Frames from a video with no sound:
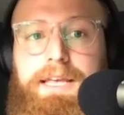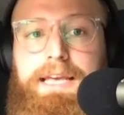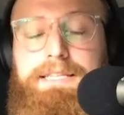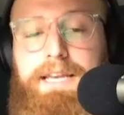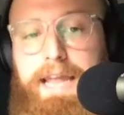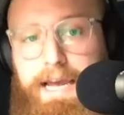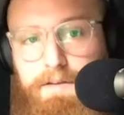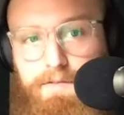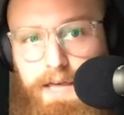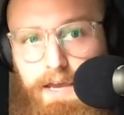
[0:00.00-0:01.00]
is a
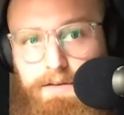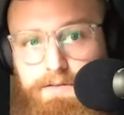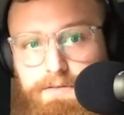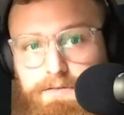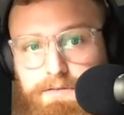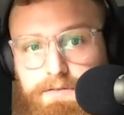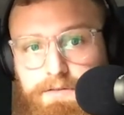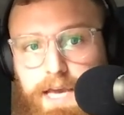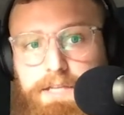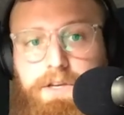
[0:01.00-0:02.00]
negative thing.
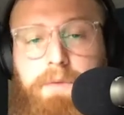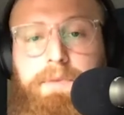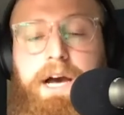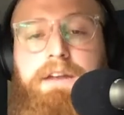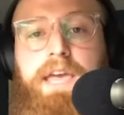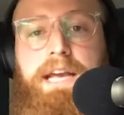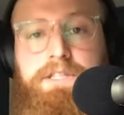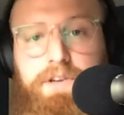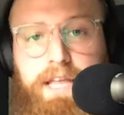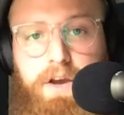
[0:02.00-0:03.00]
Okay, so I'm kind of
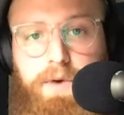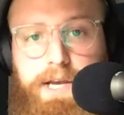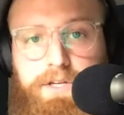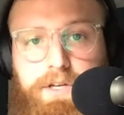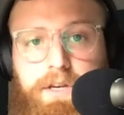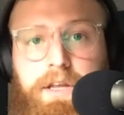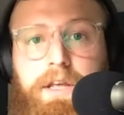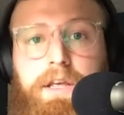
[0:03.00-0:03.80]
answering that question